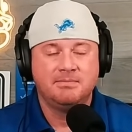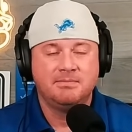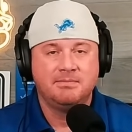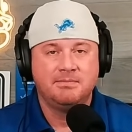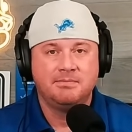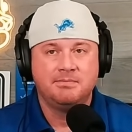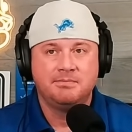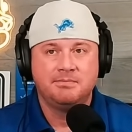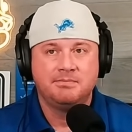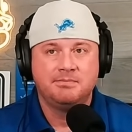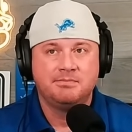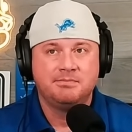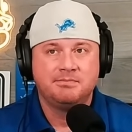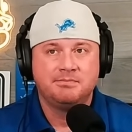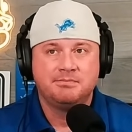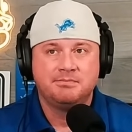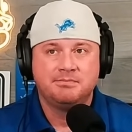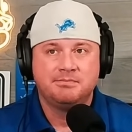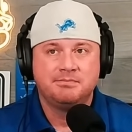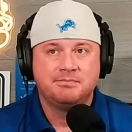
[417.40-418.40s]

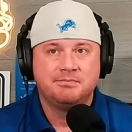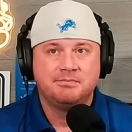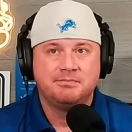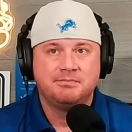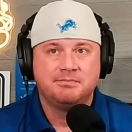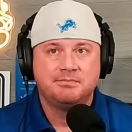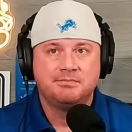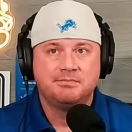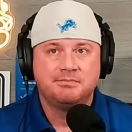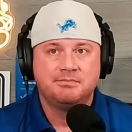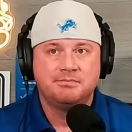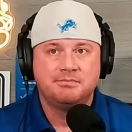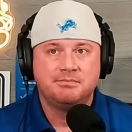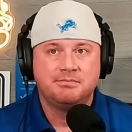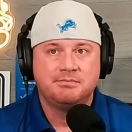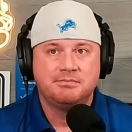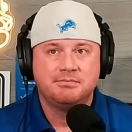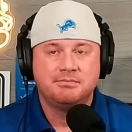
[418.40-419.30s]
Nothing is said.